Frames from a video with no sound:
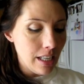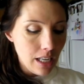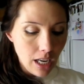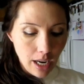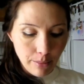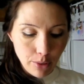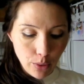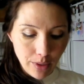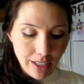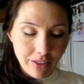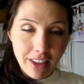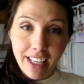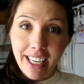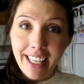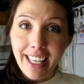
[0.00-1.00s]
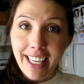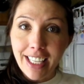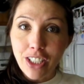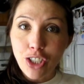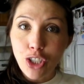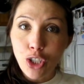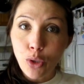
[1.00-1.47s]
I'm doing everything I
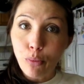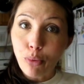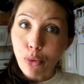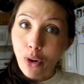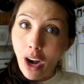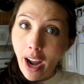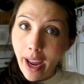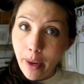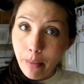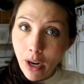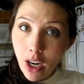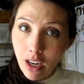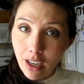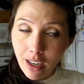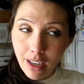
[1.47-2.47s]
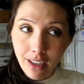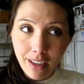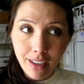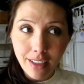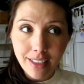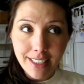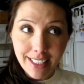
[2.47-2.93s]
can to bribe
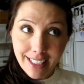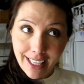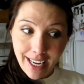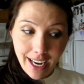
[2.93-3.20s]
her to get